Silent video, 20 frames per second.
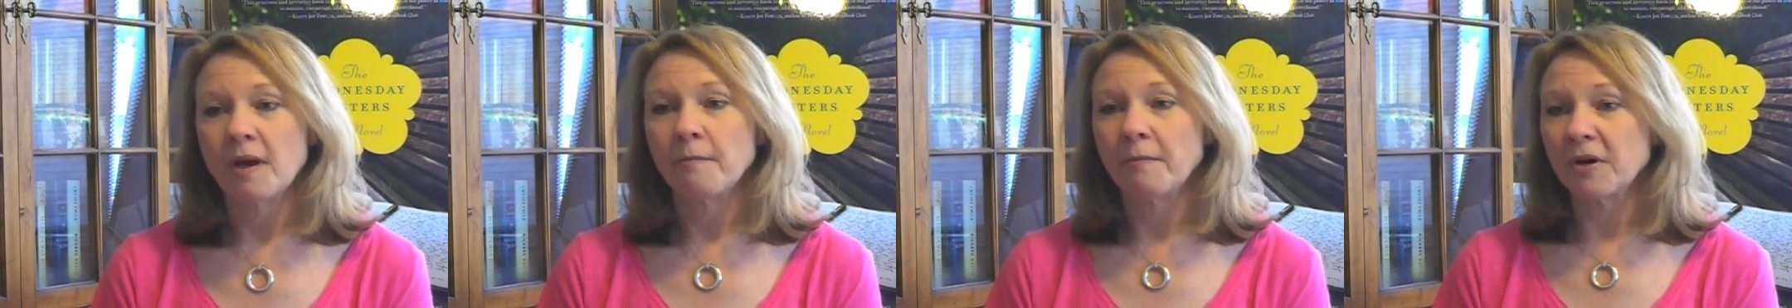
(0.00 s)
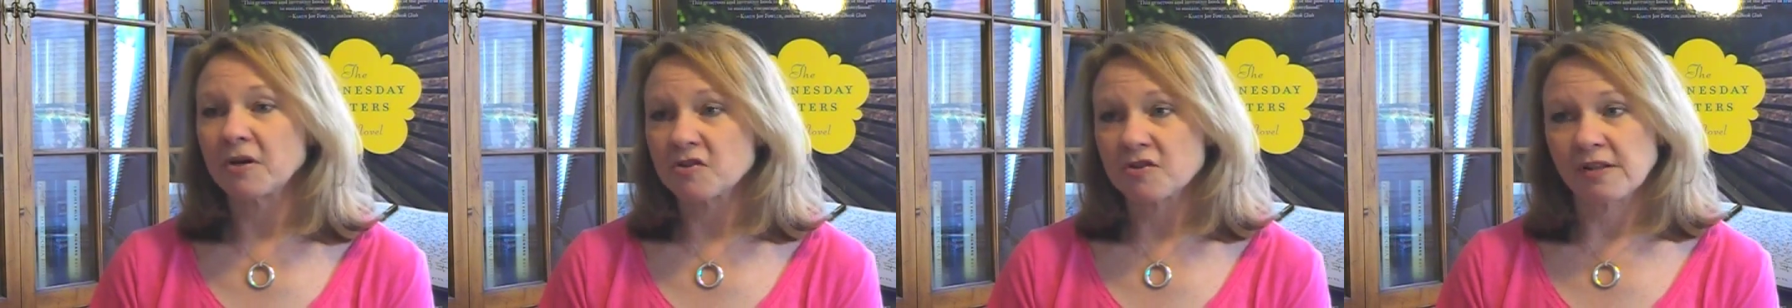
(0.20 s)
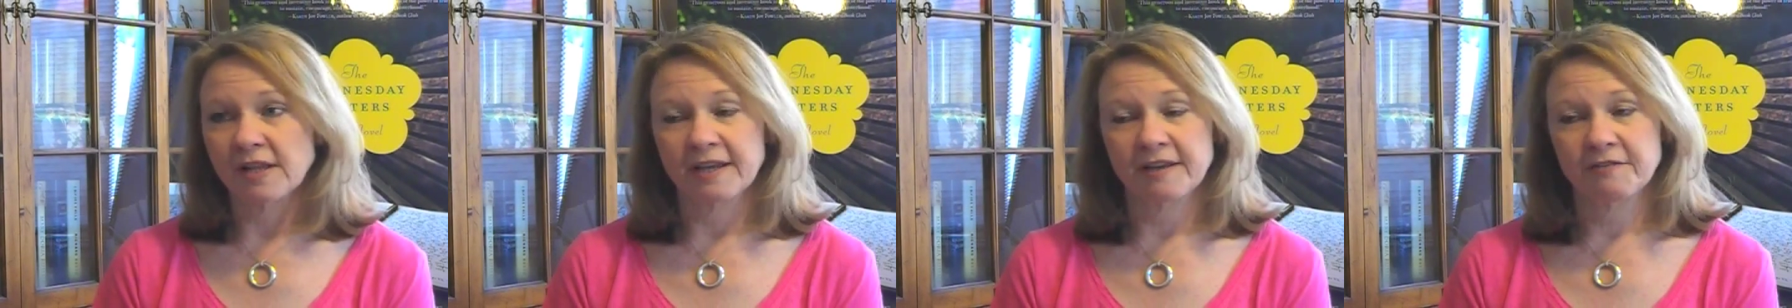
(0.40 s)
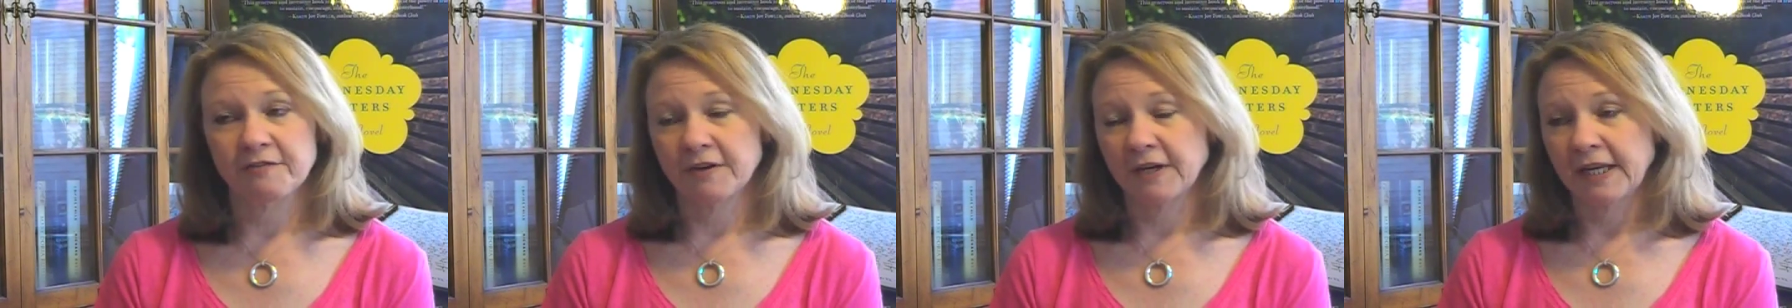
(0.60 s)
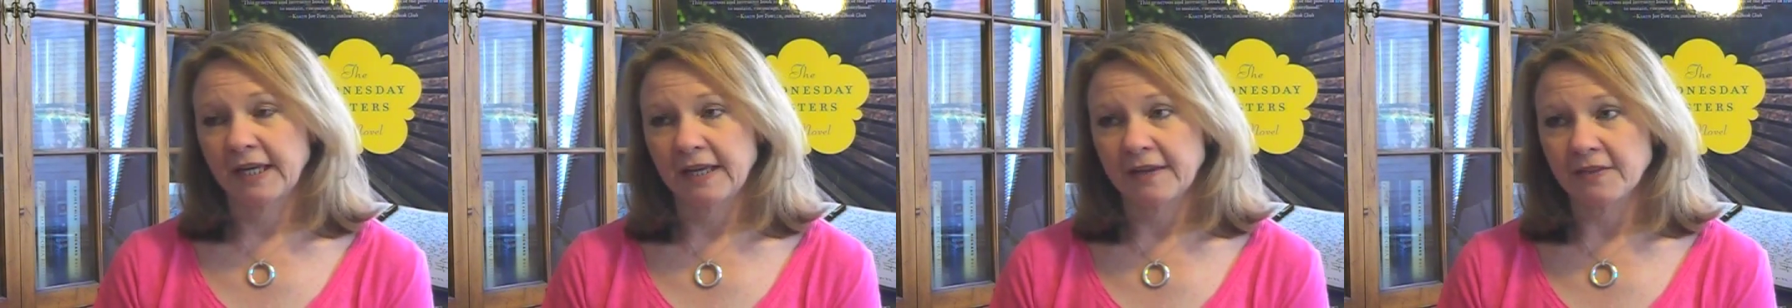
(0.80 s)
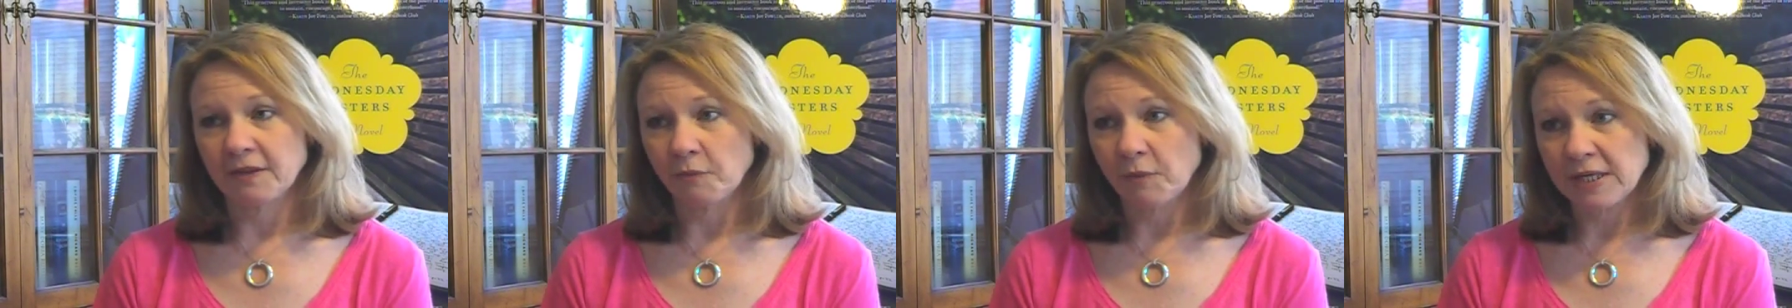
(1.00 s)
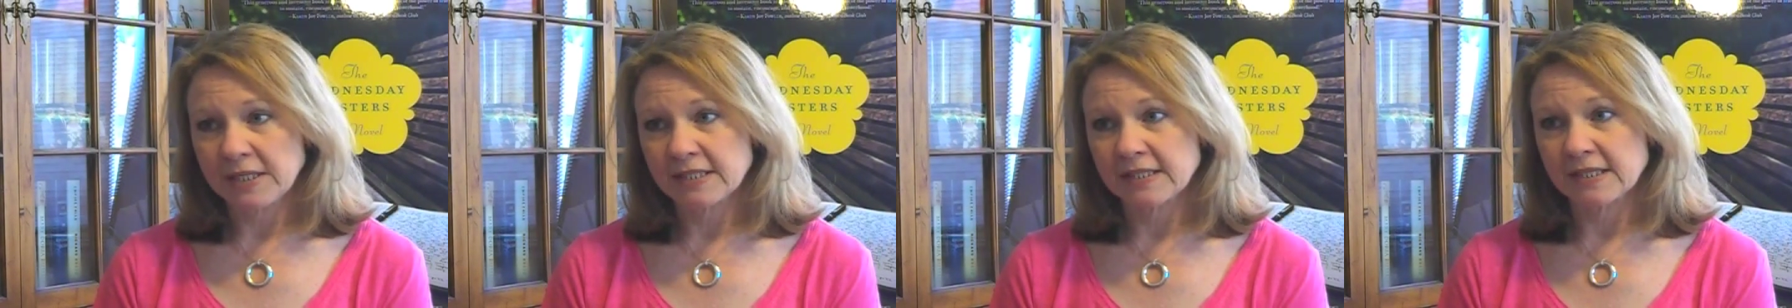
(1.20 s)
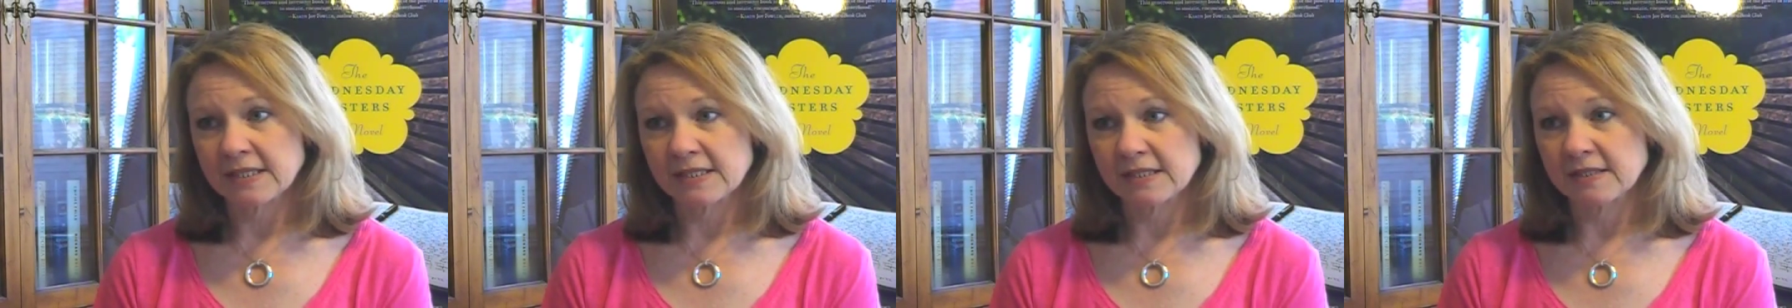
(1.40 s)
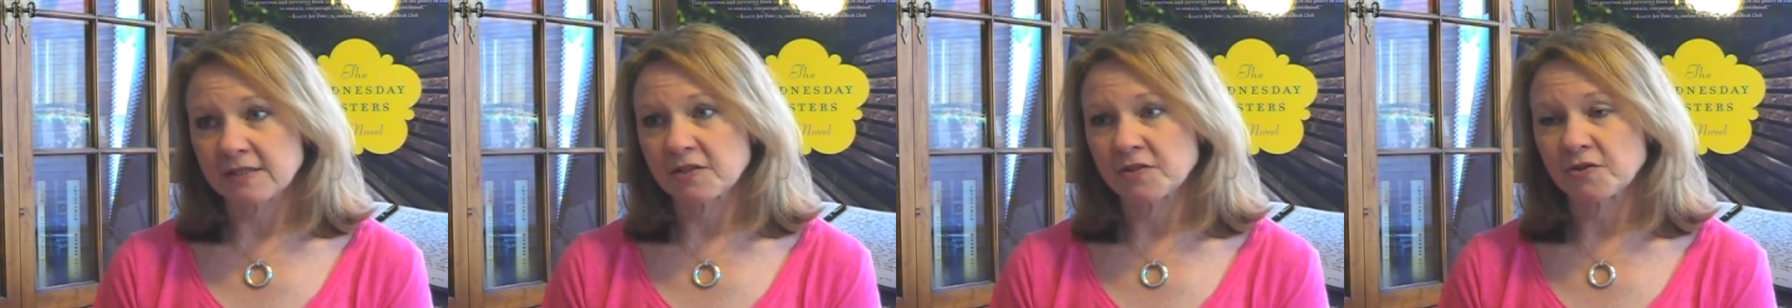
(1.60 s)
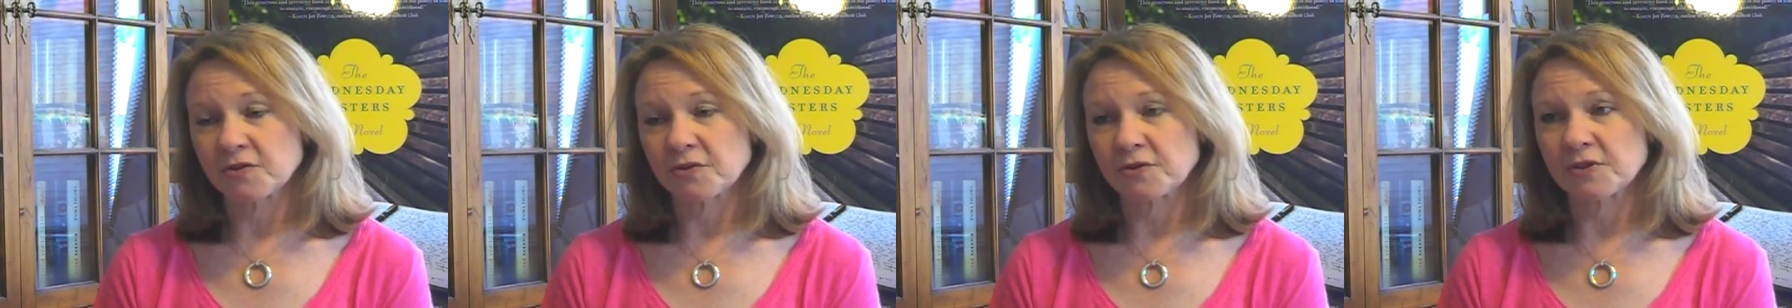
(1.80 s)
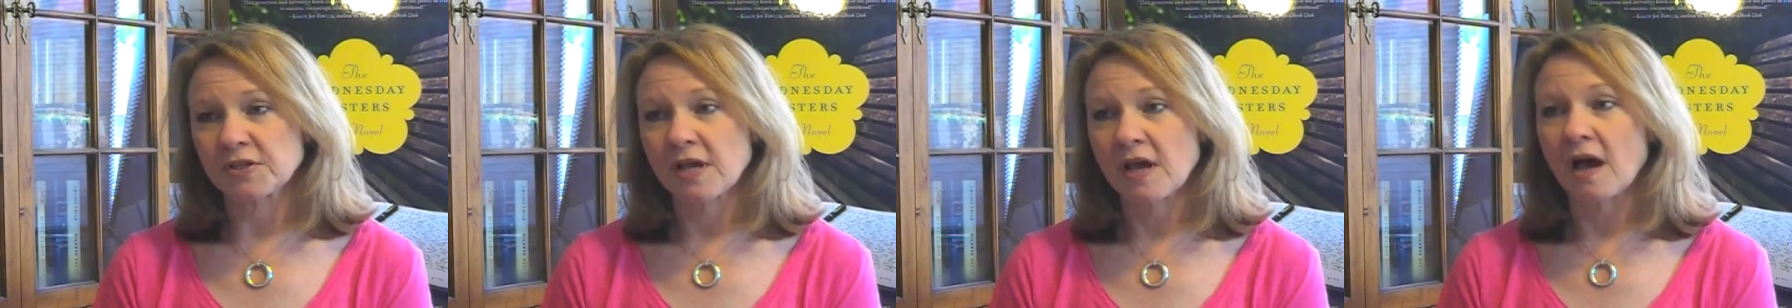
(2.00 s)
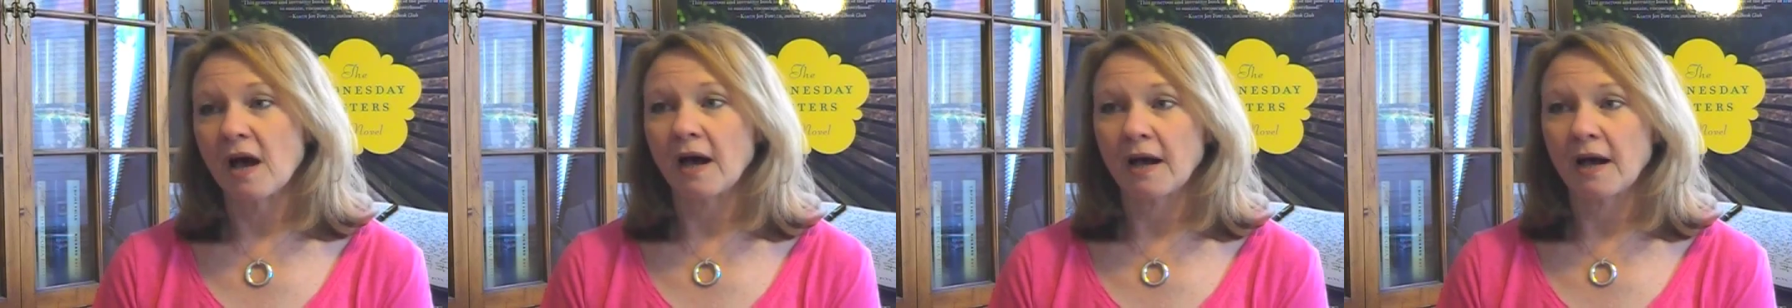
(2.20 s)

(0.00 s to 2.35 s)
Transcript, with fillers: Much like Frankie and the Wednesday Sisters,